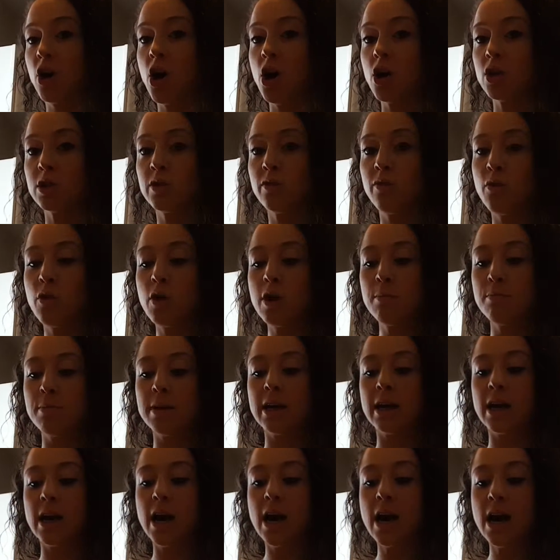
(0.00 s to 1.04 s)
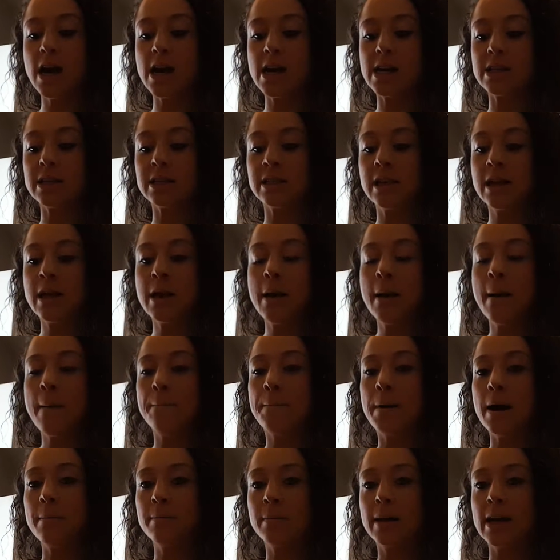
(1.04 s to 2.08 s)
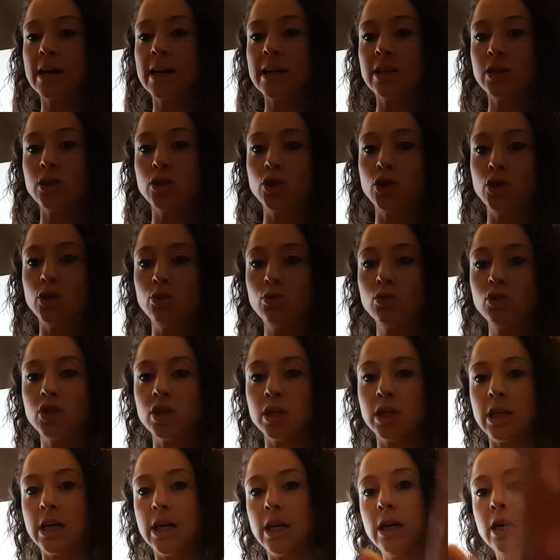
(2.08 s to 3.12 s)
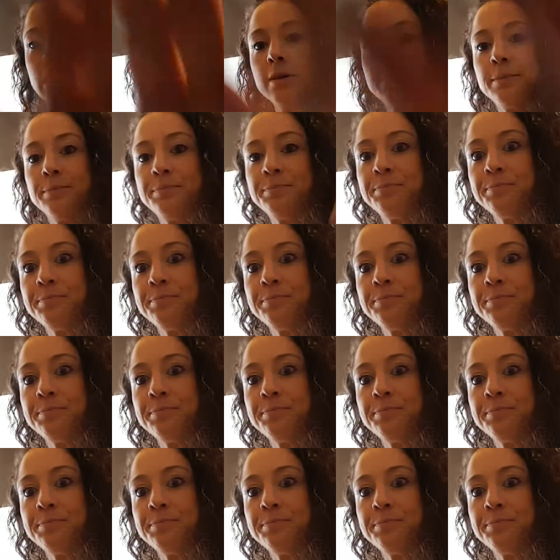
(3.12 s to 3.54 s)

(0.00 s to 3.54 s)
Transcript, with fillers: calls for because pumpkin is usually